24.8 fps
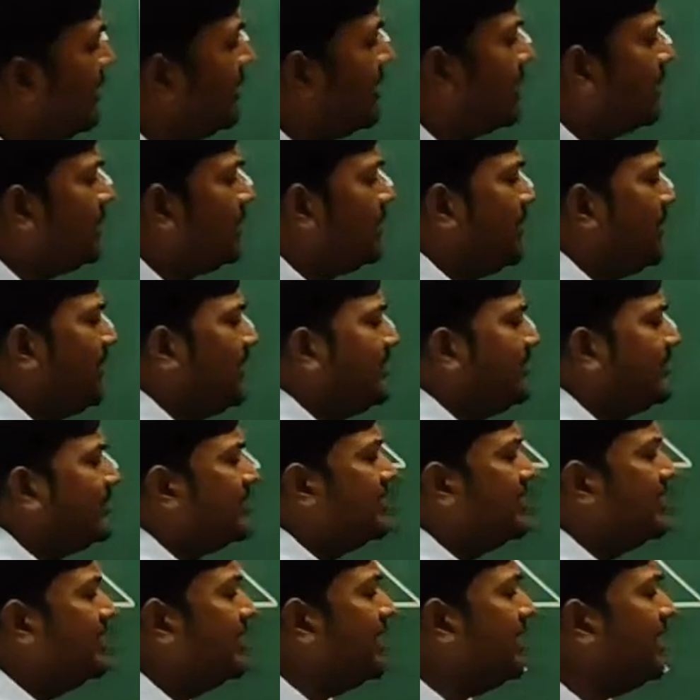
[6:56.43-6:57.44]
It means,
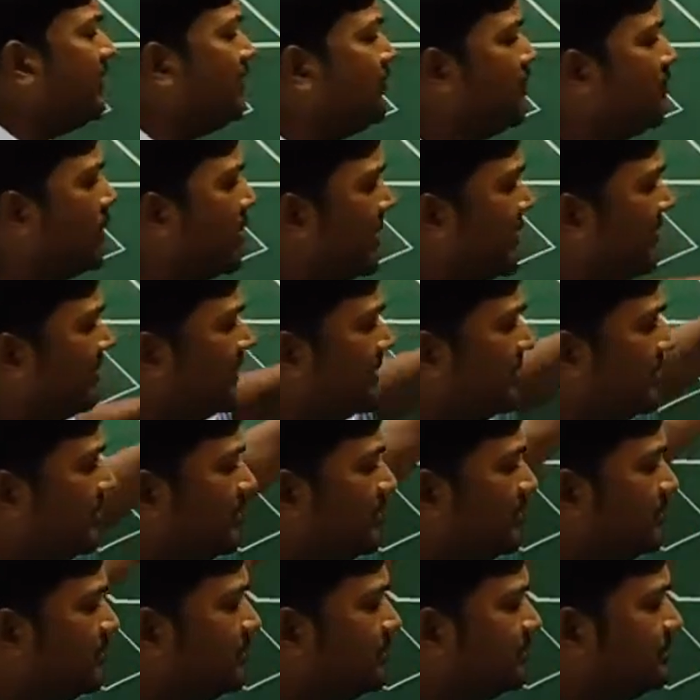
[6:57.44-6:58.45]
here if you
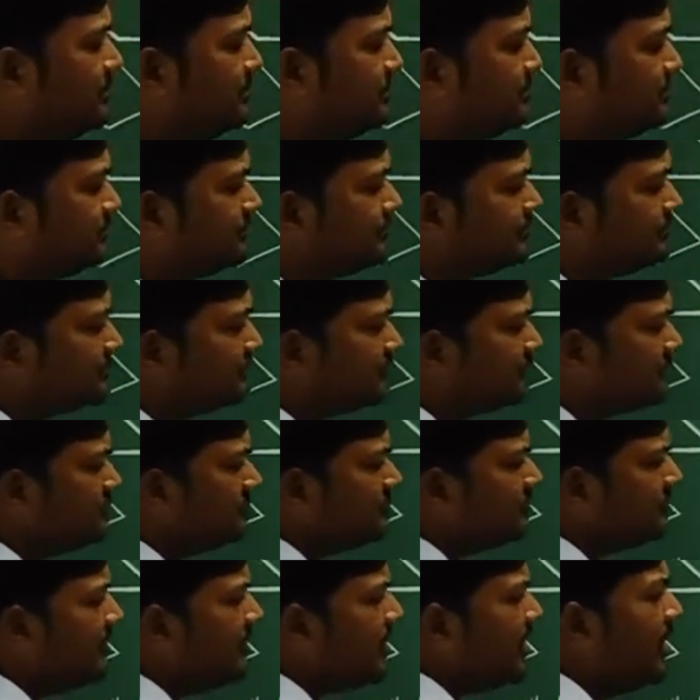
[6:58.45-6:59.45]
consider,
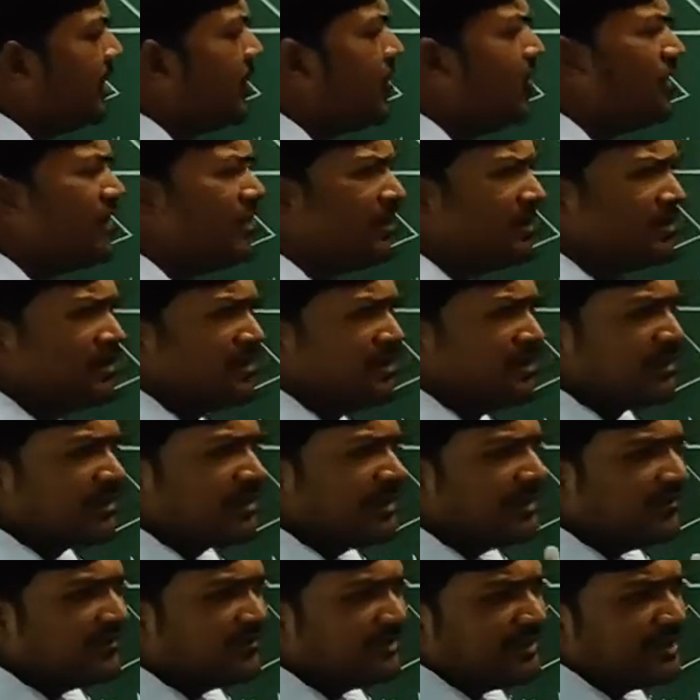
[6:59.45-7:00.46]
or you can,
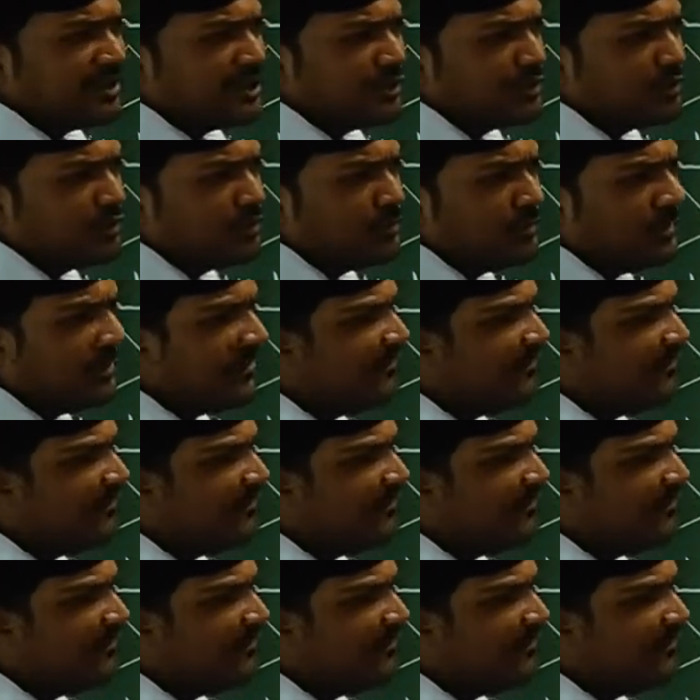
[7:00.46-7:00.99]
consecutive